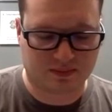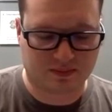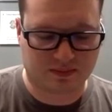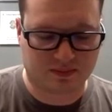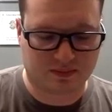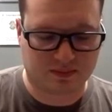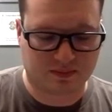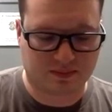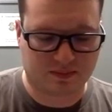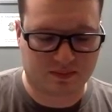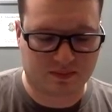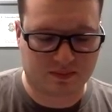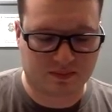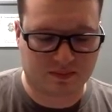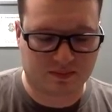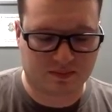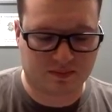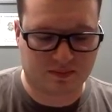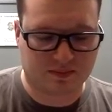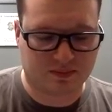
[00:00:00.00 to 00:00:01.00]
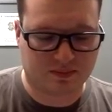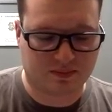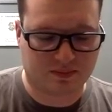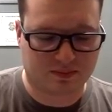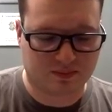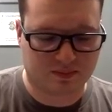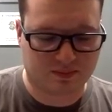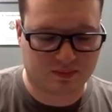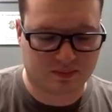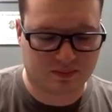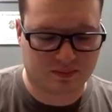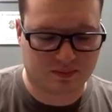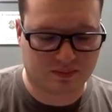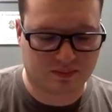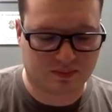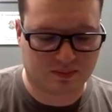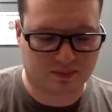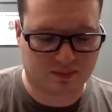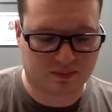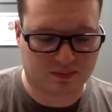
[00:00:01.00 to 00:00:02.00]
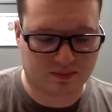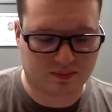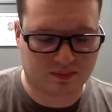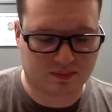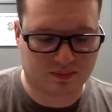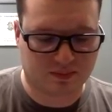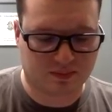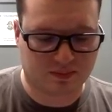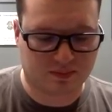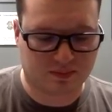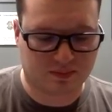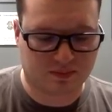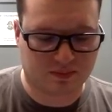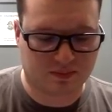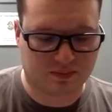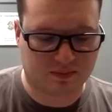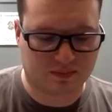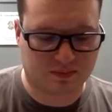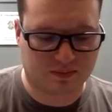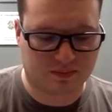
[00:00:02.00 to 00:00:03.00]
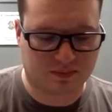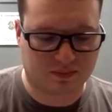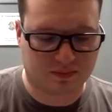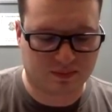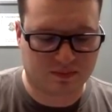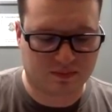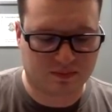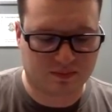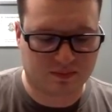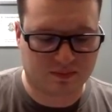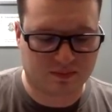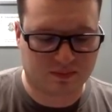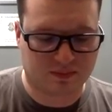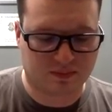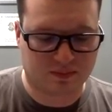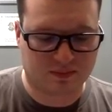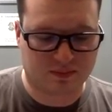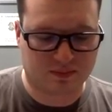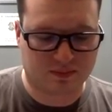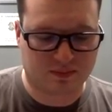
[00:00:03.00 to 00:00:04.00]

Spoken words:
The person shown says nothing.